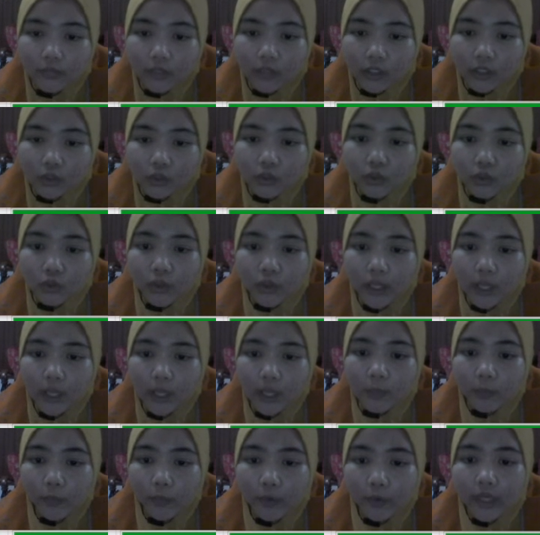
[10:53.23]
So
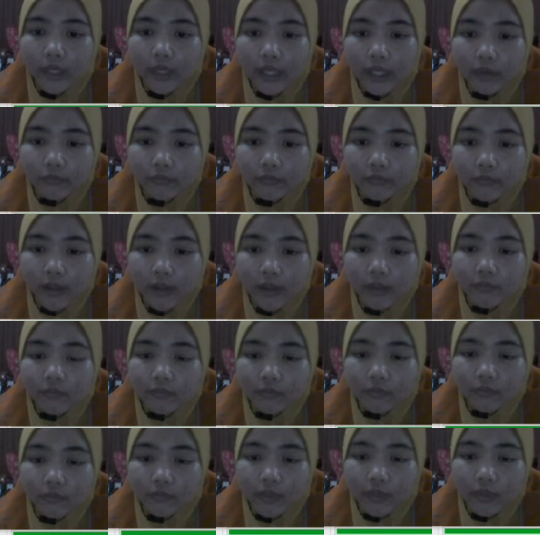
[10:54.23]

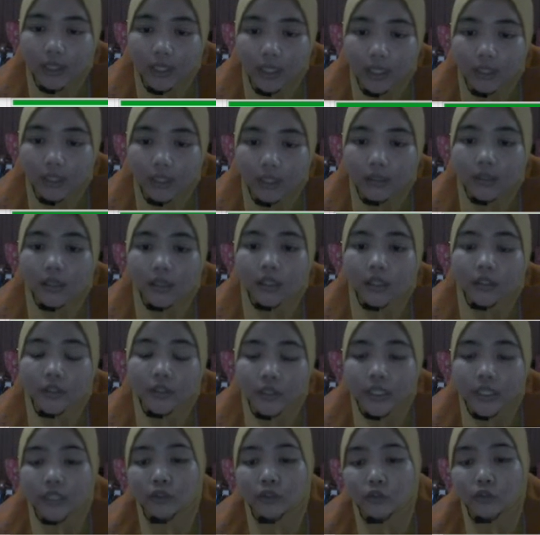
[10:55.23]

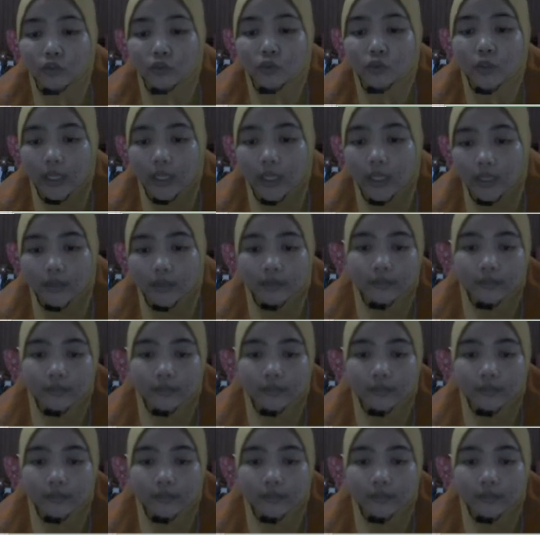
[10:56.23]
8.58328.